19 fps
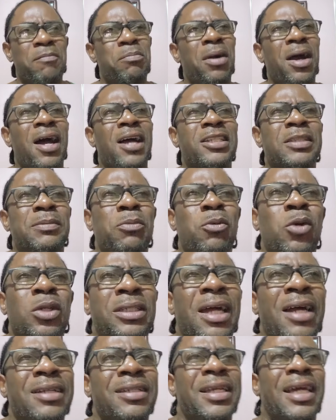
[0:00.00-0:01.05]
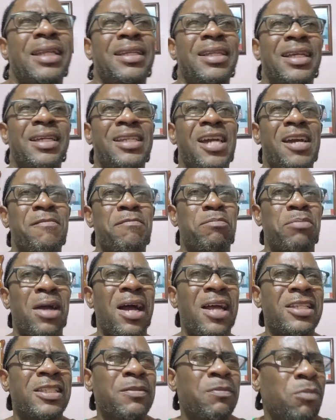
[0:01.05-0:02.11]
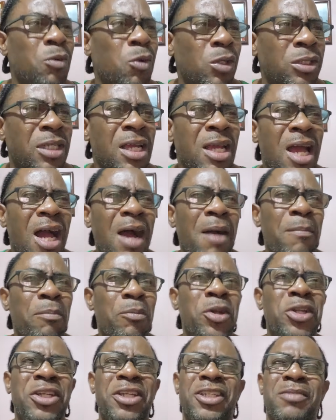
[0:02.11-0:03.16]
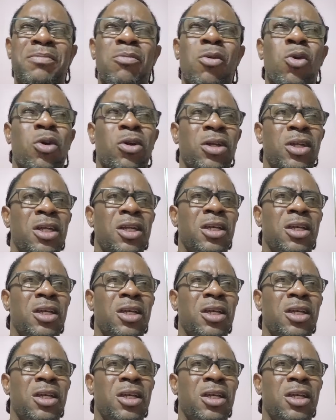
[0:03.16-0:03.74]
passport and Canadian passport and British book.